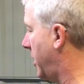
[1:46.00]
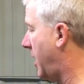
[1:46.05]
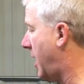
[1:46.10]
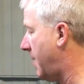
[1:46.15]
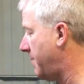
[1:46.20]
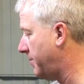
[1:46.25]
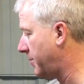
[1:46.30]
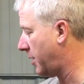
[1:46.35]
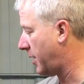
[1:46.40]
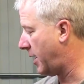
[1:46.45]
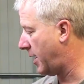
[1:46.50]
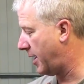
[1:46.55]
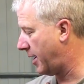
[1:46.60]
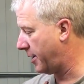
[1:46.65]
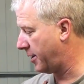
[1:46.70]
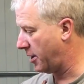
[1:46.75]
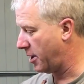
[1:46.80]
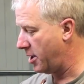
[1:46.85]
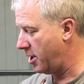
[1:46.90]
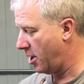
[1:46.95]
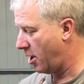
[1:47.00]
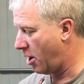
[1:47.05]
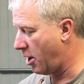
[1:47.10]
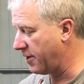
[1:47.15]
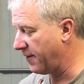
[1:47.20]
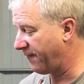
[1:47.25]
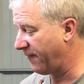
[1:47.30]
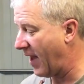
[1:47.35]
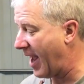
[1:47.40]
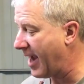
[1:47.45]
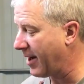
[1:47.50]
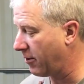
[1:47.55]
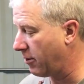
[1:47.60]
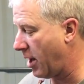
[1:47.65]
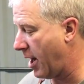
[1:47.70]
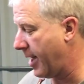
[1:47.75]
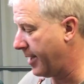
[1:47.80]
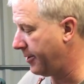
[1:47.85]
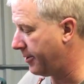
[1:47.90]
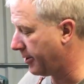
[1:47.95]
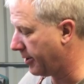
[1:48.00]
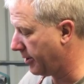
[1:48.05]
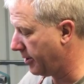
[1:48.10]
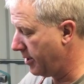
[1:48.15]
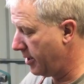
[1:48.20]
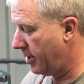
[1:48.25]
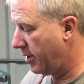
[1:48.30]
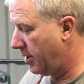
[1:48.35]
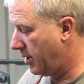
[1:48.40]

So I'm on the flat grinder,